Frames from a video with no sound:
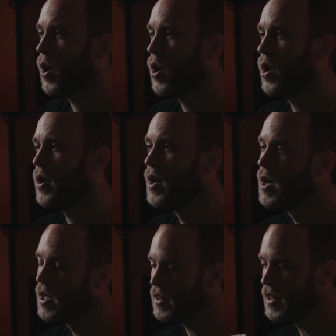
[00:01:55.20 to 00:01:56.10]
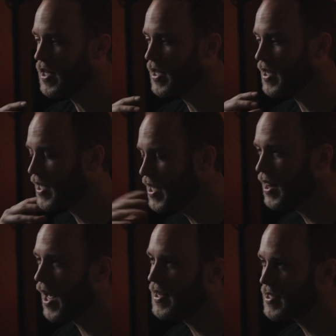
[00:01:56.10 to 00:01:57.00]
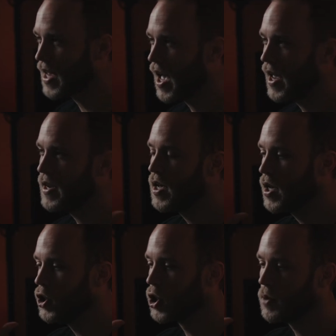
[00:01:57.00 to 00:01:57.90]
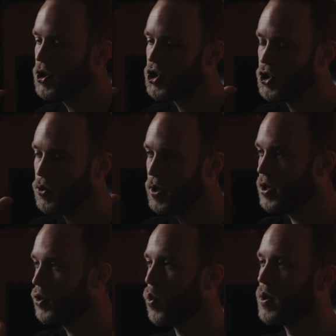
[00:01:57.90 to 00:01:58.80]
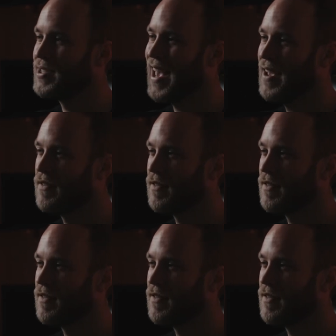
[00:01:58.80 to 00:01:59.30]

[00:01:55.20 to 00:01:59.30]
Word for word: on the key light side, you're gonna be shooting towards a